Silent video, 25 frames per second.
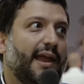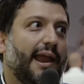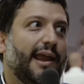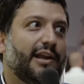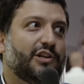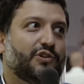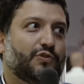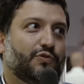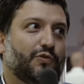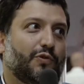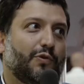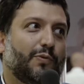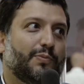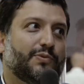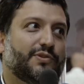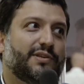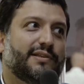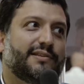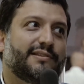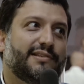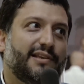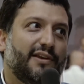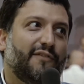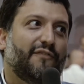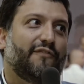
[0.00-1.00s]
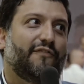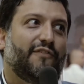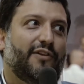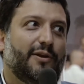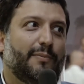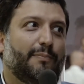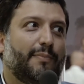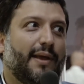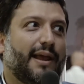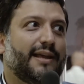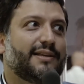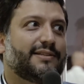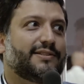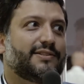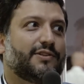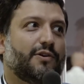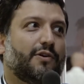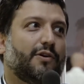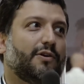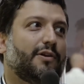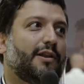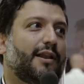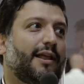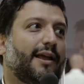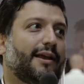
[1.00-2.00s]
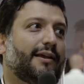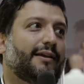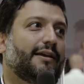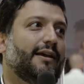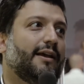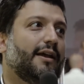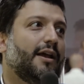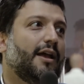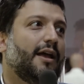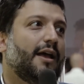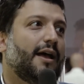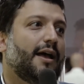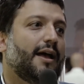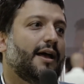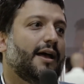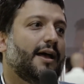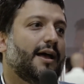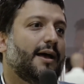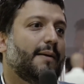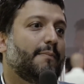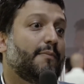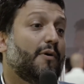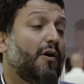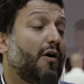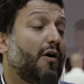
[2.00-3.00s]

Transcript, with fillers: age groups is different based on like um,